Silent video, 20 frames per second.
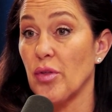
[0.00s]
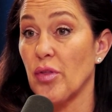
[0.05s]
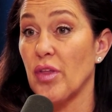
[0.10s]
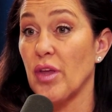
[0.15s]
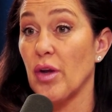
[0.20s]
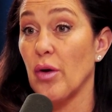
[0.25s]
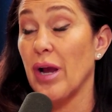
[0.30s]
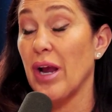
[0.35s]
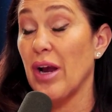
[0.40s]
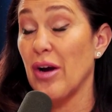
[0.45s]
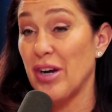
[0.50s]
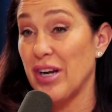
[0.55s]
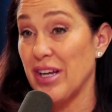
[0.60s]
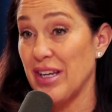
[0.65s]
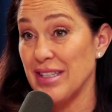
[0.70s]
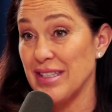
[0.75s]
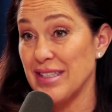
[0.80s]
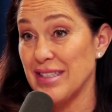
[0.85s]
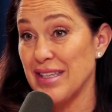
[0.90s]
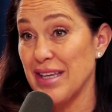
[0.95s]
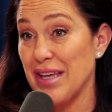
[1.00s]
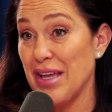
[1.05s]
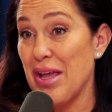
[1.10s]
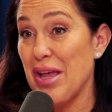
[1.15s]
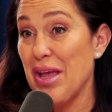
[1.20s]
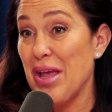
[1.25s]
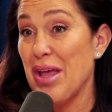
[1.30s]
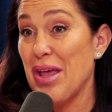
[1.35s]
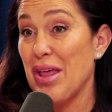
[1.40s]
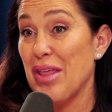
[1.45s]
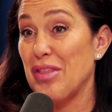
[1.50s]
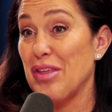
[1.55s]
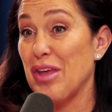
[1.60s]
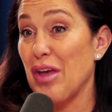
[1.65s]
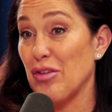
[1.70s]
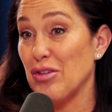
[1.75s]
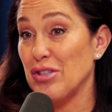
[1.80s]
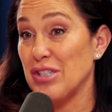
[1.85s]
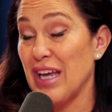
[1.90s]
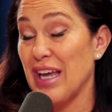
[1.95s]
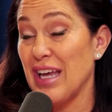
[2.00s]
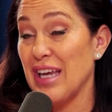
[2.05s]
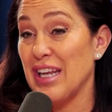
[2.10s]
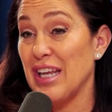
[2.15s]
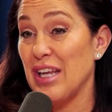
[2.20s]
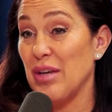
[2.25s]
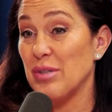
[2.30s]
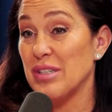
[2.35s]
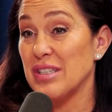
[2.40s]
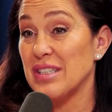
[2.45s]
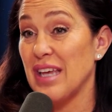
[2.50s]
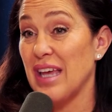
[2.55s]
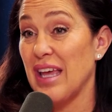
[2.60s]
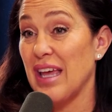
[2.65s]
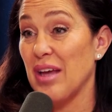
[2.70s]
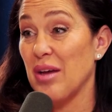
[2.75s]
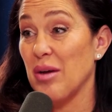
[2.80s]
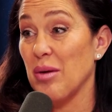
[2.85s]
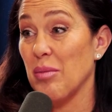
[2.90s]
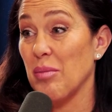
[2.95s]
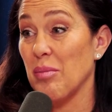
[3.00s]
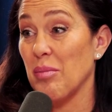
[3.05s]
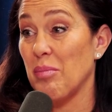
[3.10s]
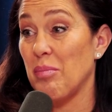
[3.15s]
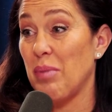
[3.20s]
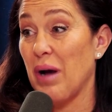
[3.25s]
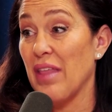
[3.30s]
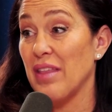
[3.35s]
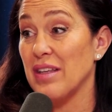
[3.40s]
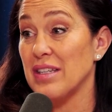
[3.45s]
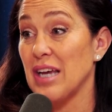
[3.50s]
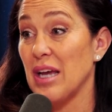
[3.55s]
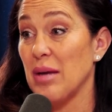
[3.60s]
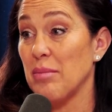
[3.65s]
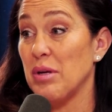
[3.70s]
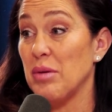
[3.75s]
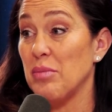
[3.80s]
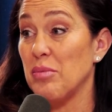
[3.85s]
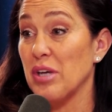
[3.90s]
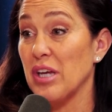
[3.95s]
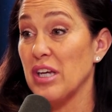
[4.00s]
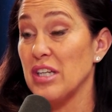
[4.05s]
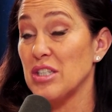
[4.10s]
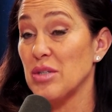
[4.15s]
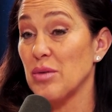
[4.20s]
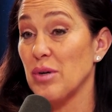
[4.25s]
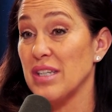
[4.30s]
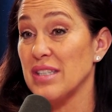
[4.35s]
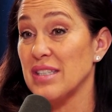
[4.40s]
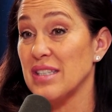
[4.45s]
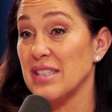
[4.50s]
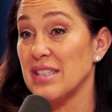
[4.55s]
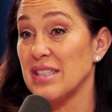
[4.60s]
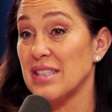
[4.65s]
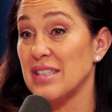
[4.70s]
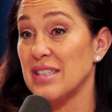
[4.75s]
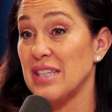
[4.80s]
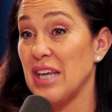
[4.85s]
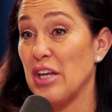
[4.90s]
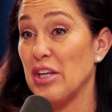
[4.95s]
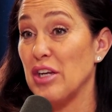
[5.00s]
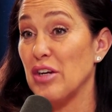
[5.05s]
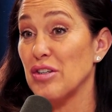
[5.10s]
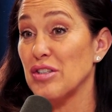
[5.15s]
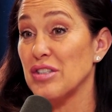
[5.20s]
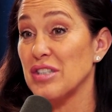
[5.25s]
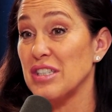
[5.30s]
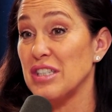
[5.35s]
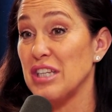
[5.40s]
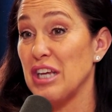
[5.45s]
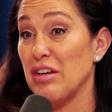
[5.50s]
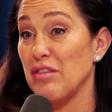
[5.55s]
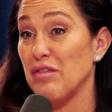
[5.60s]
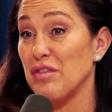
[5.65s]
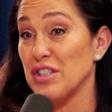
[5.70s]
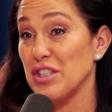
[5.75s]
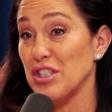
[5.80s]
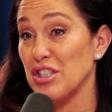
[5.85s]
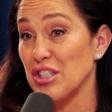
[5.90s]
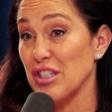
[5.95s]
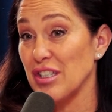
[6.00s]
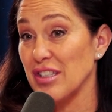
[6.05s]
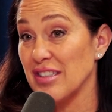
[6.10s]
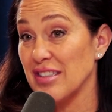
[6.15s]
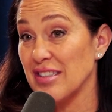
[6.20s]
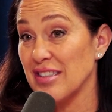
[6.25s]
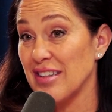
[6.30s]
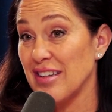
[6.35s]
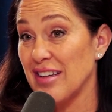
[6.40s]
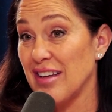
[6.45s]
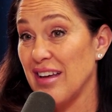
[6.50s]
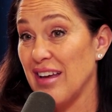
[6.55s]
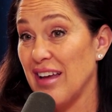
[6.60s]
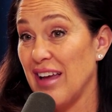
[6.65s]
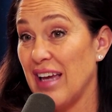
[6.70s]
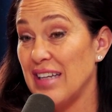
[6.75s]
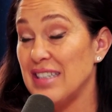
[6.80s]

Theoharides the other day, and he was saying by the time people get to us, it's ten years and ten physicians right.